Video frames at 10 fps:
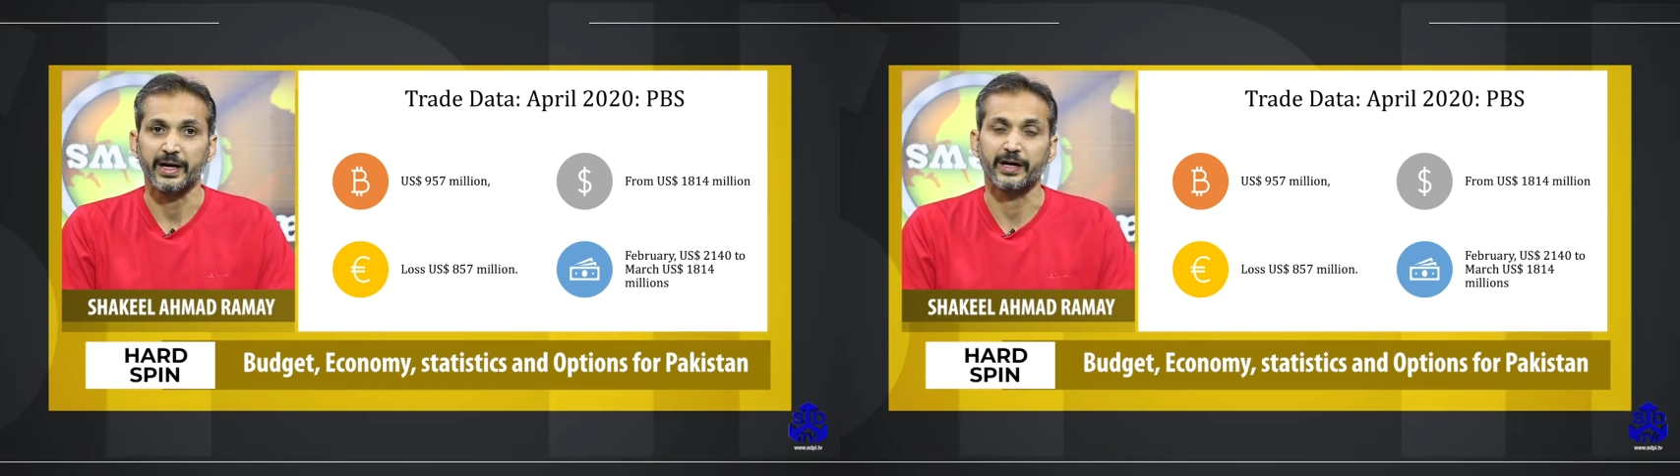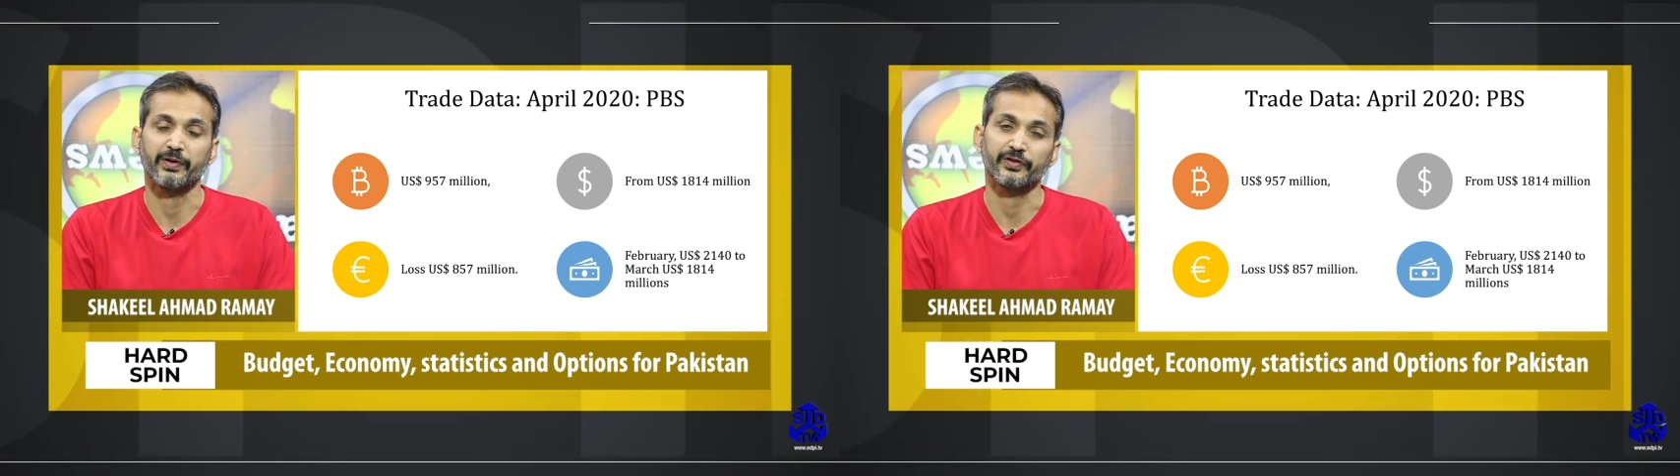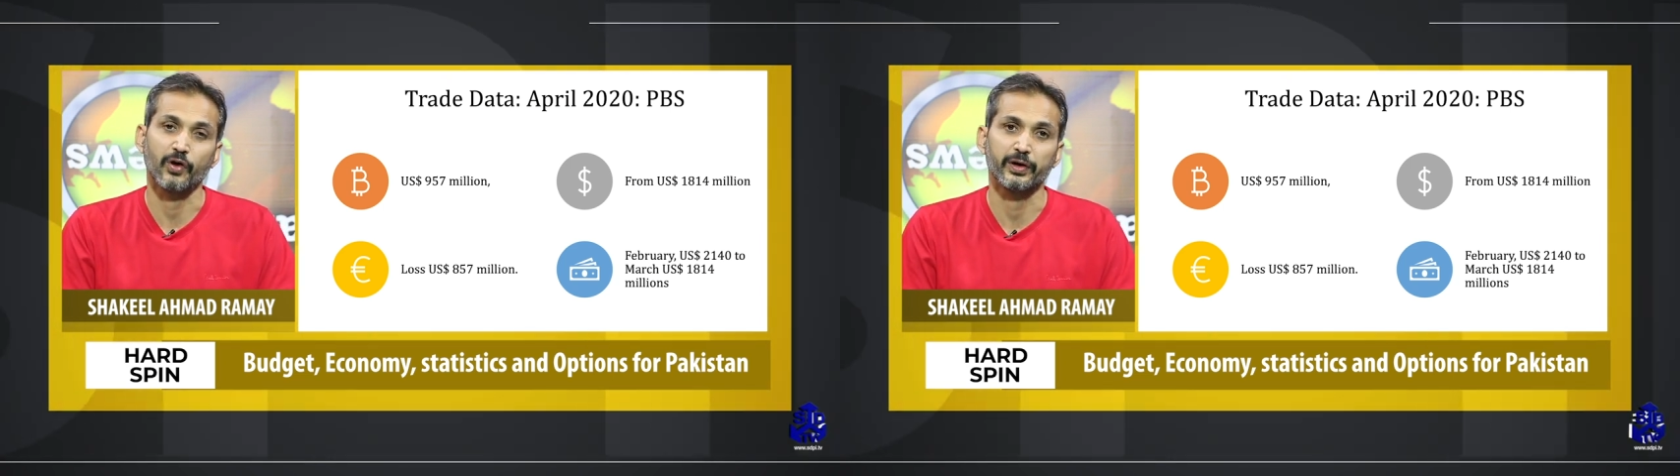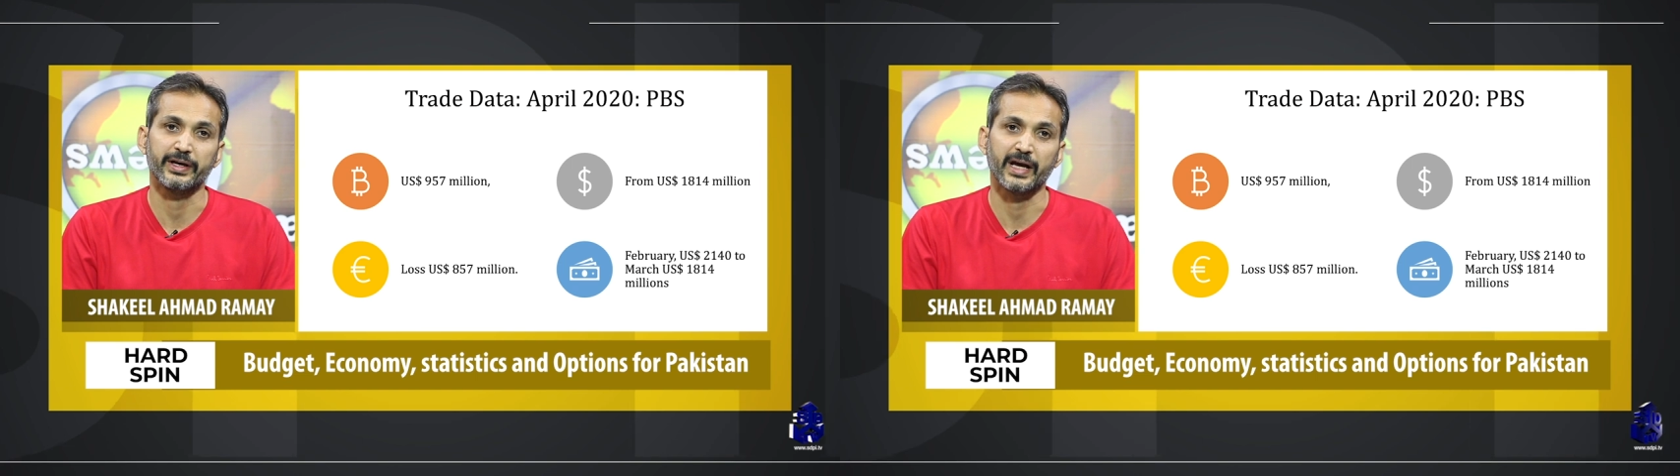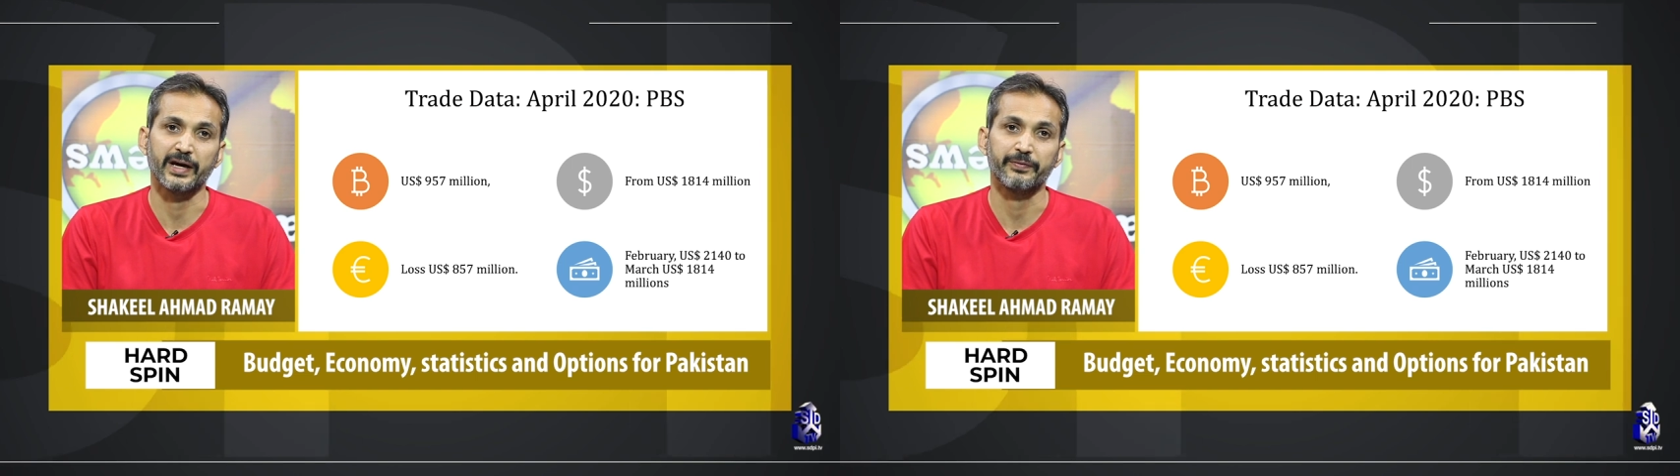it was
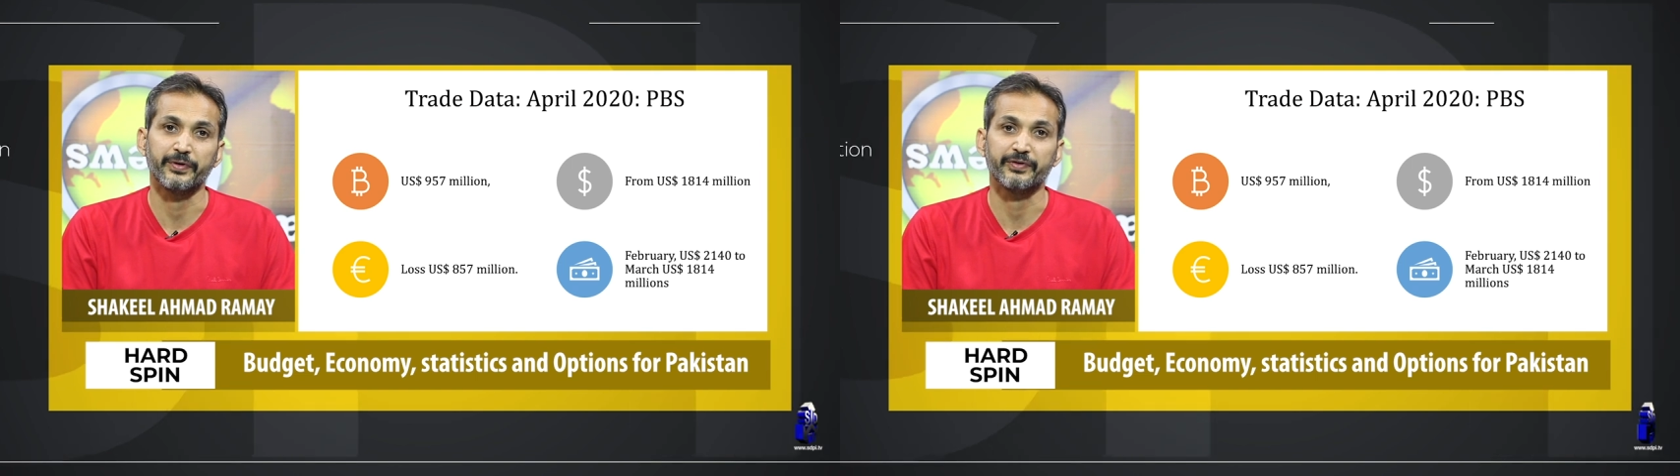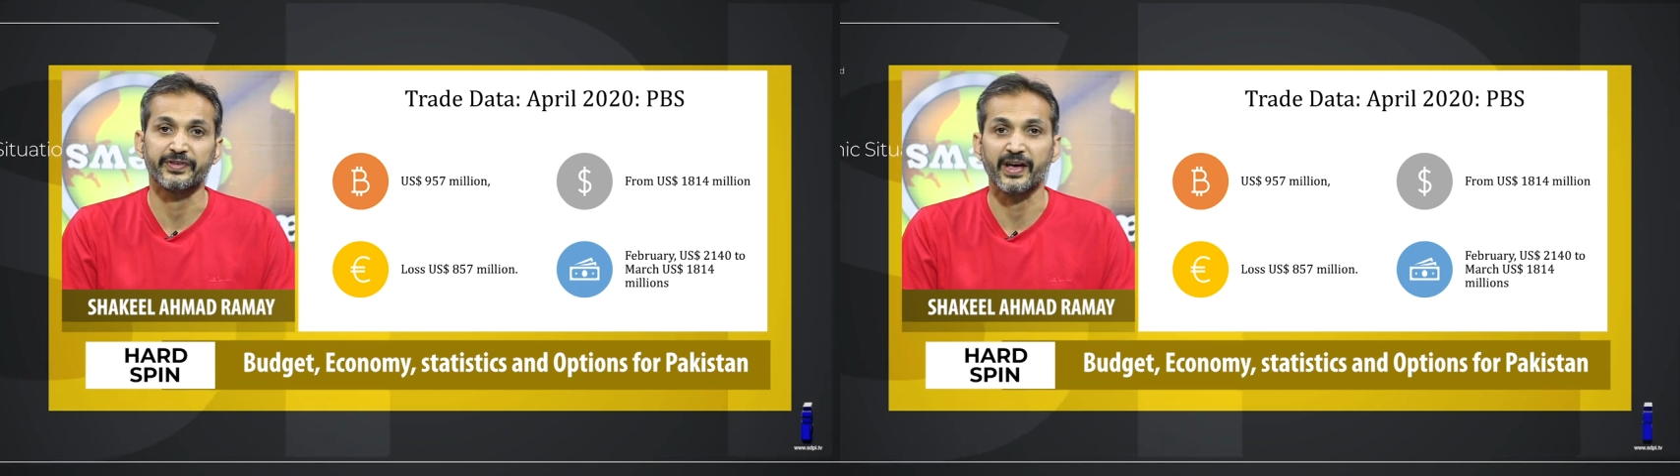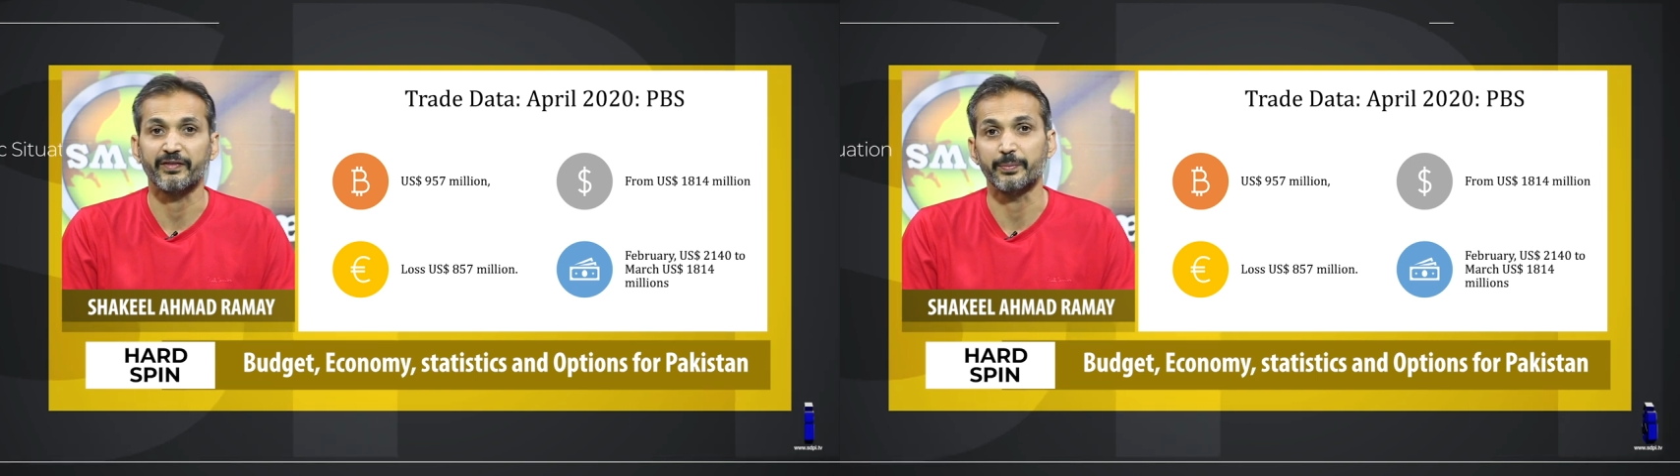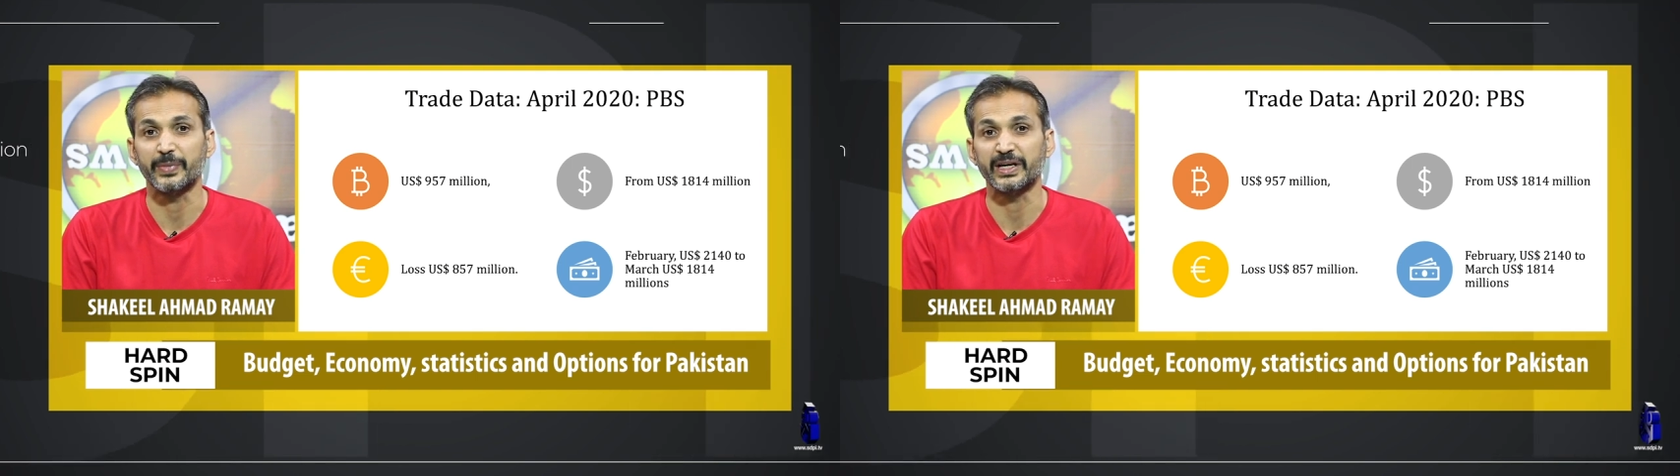only 957